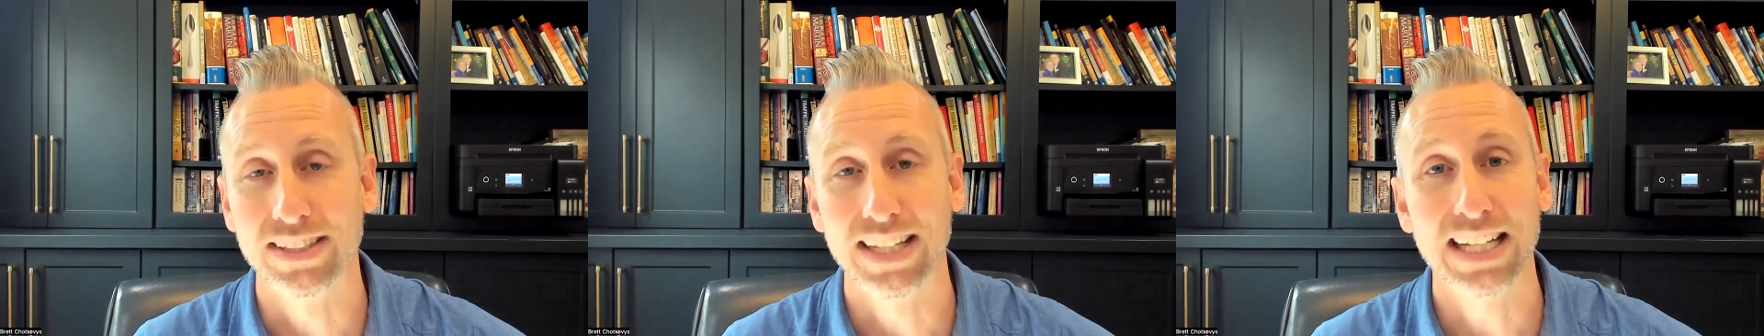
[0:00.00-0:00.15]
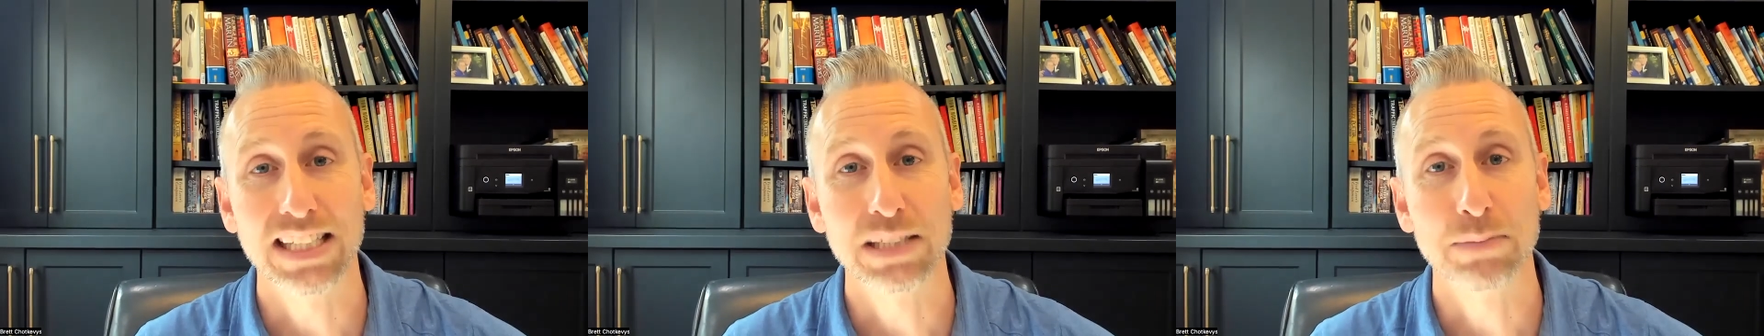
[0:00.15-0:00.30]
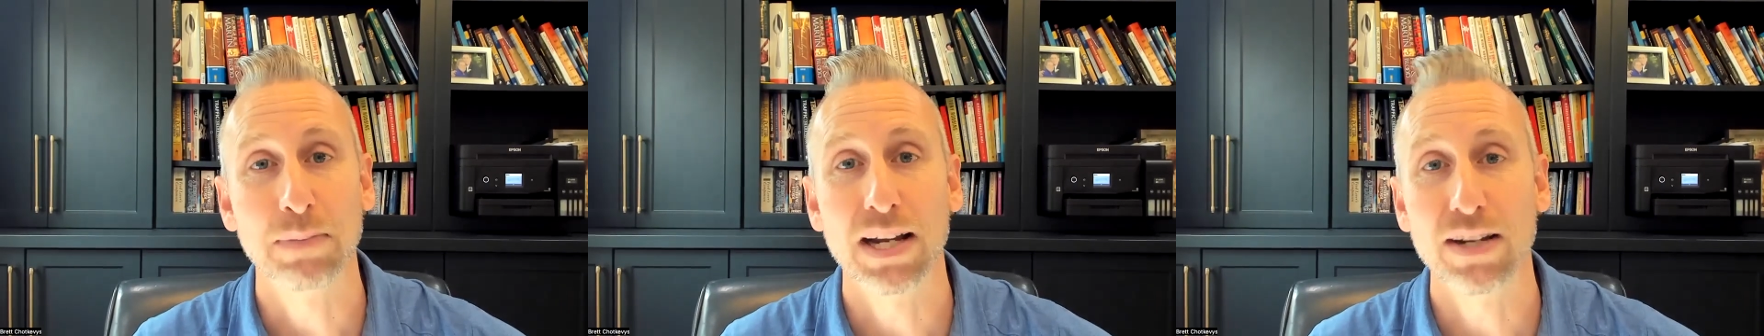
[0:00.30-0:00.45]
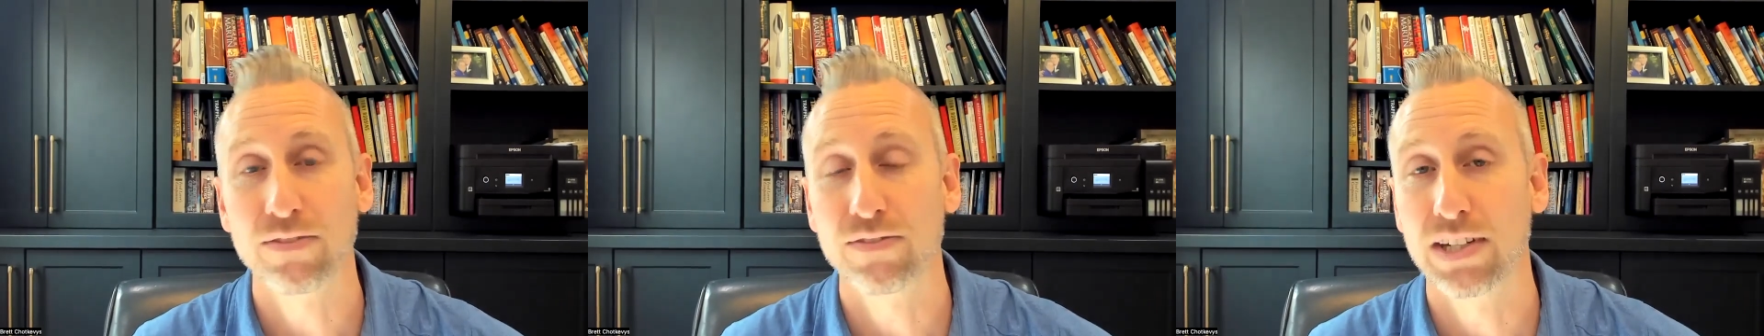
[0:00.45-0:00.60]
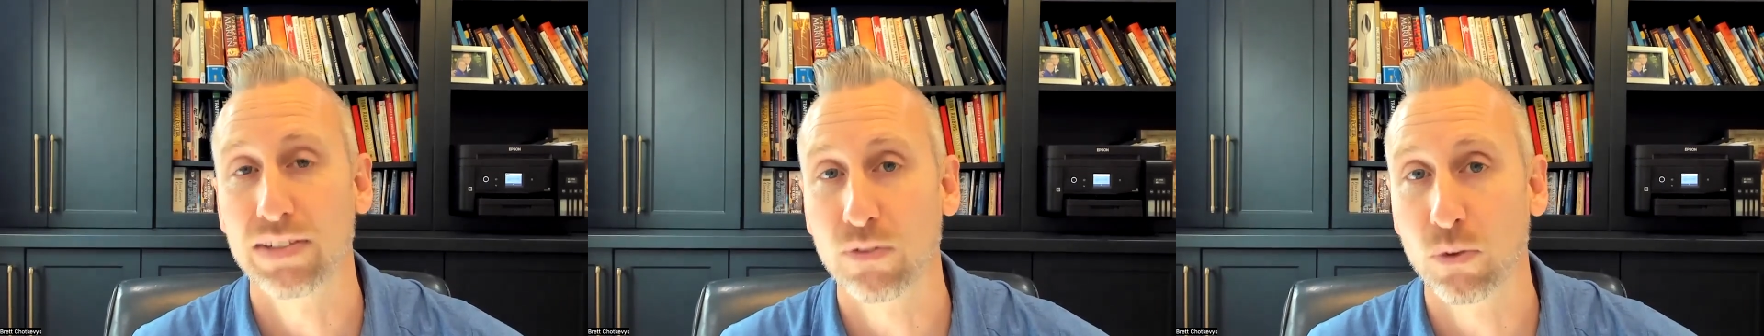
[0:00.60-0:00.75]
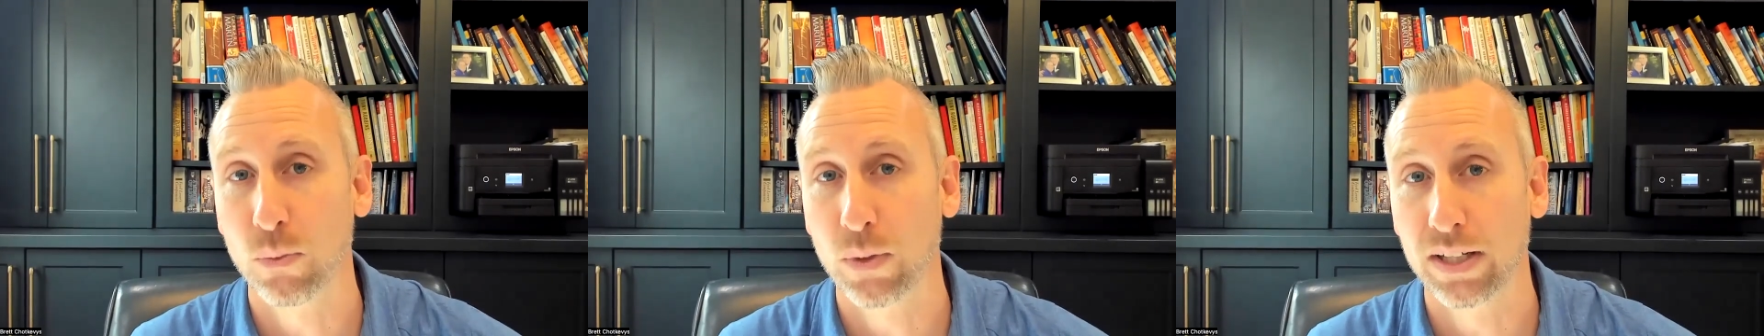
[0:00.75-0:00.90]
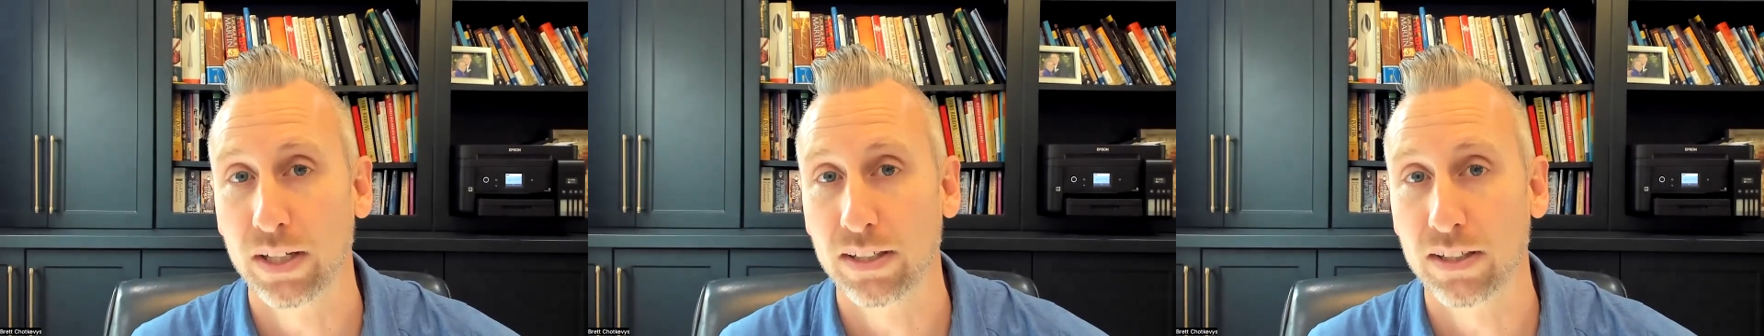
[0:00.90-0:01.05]
That's my
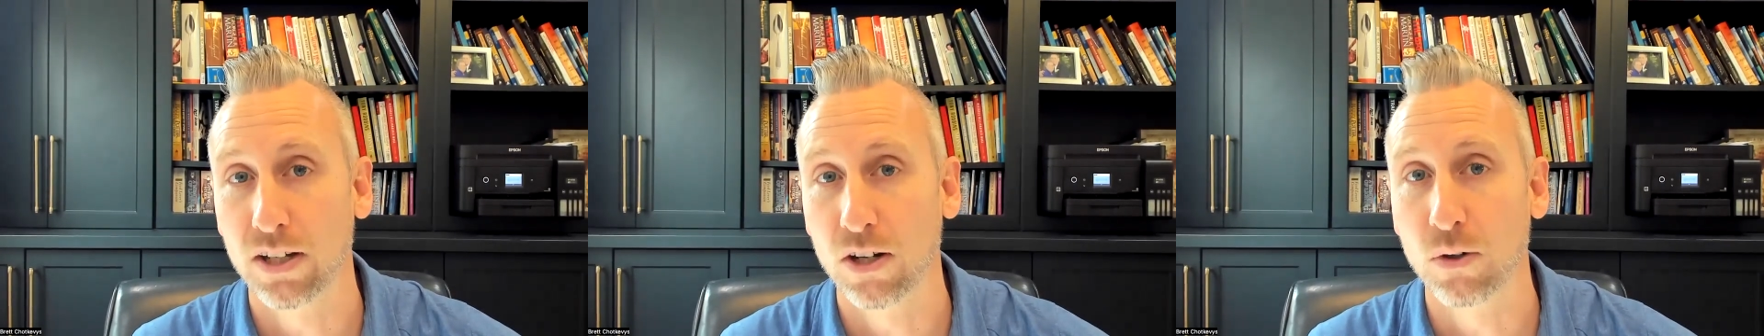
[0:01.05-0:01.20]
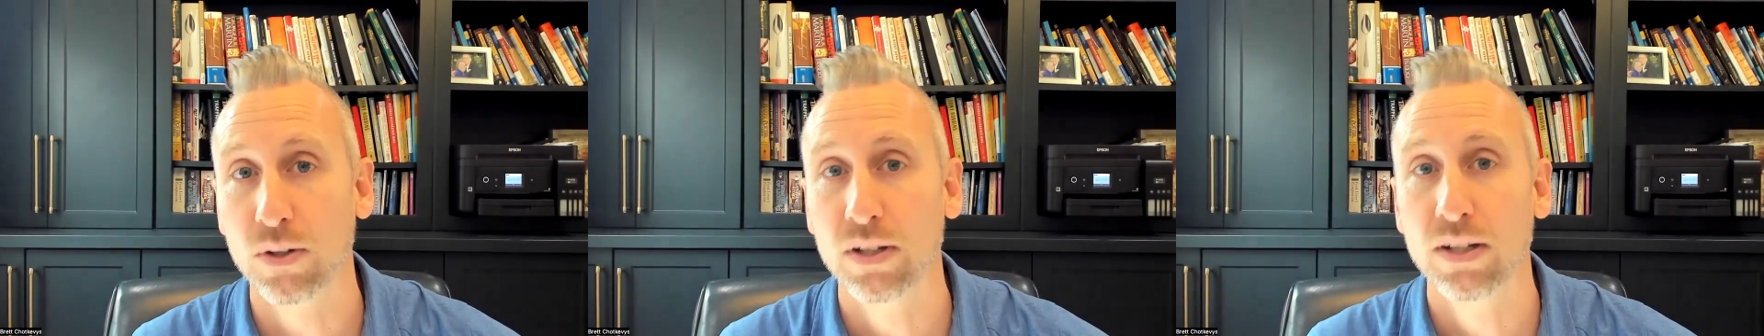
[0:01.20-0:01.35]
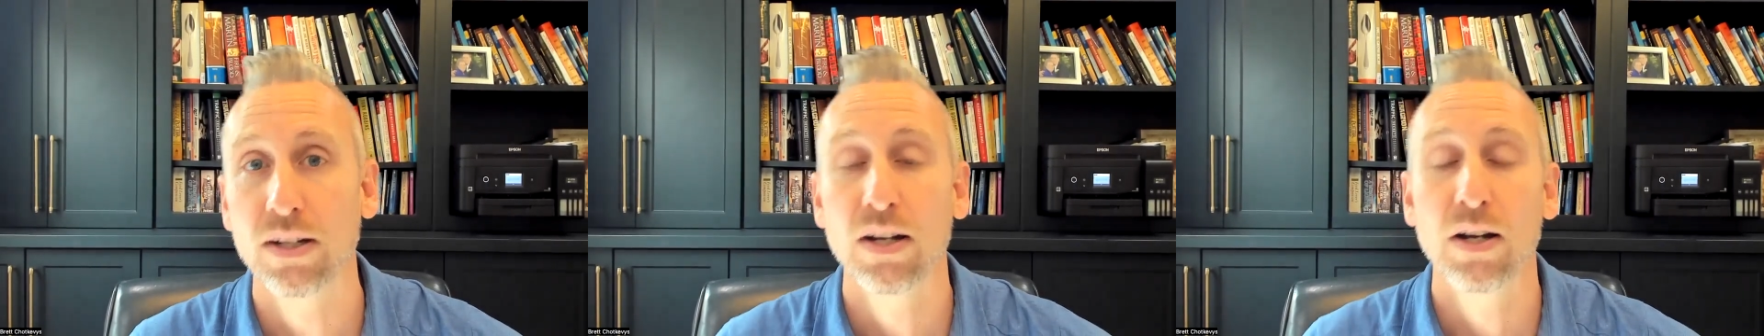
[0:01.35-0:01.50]
favorite way to go.